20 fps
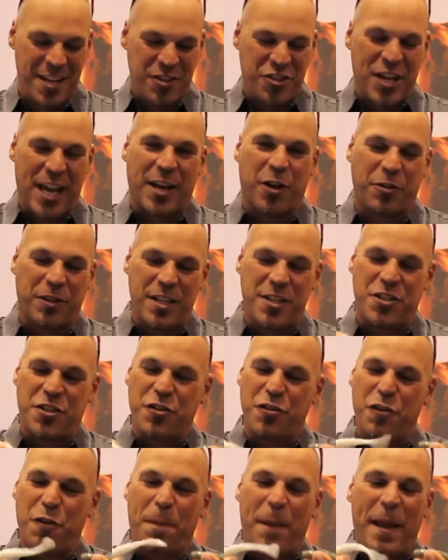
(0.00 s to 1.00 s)
Check out these
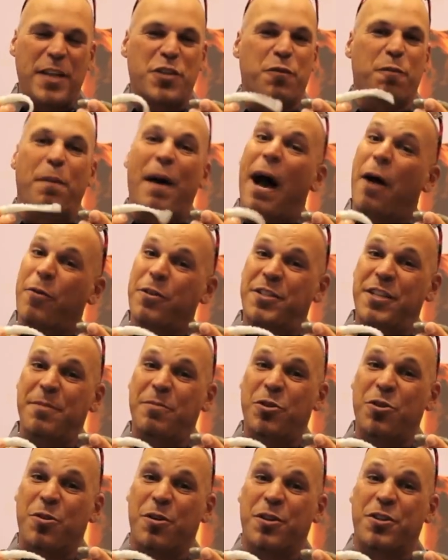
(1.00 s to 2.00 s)
two new baits from Power
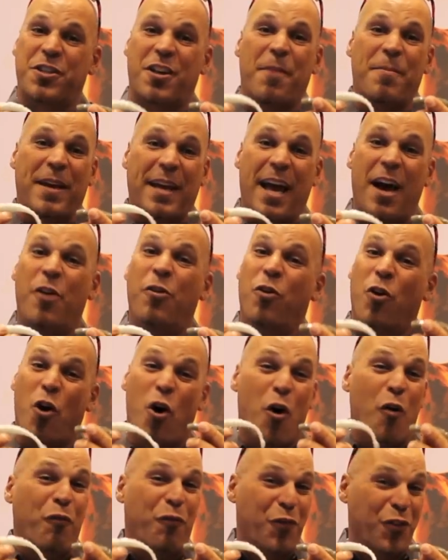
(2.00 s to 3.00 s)
Team Lures coming out,
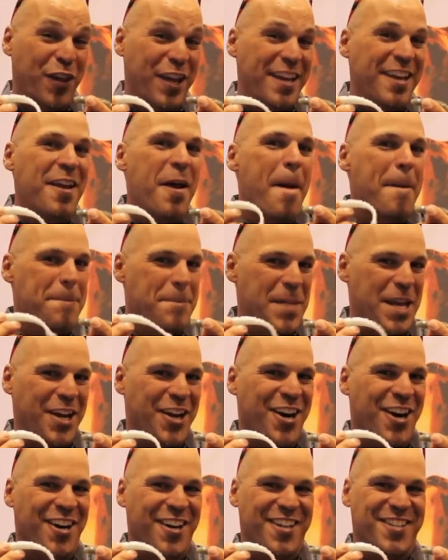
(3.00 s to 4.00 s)
hopefully,
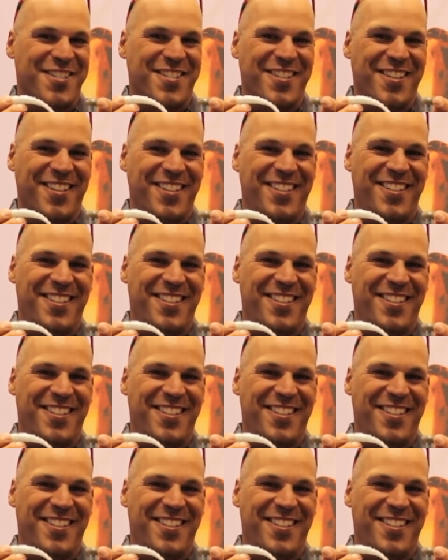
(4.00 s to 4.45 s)
mid-August.